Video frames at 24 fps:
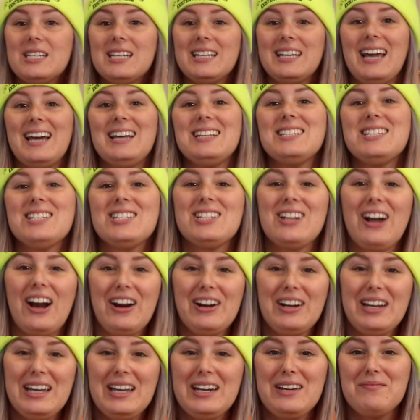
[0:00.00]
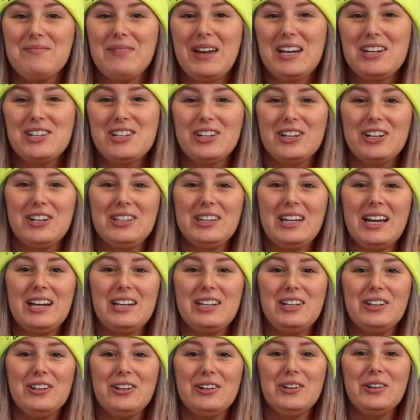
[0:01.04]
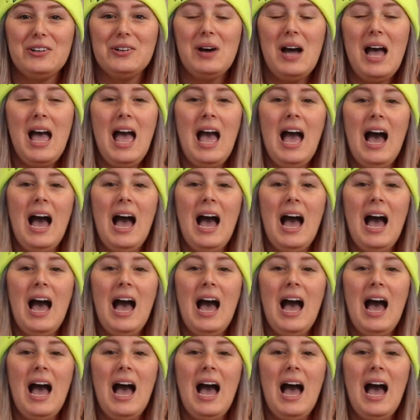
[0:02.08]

to get started, make sure that you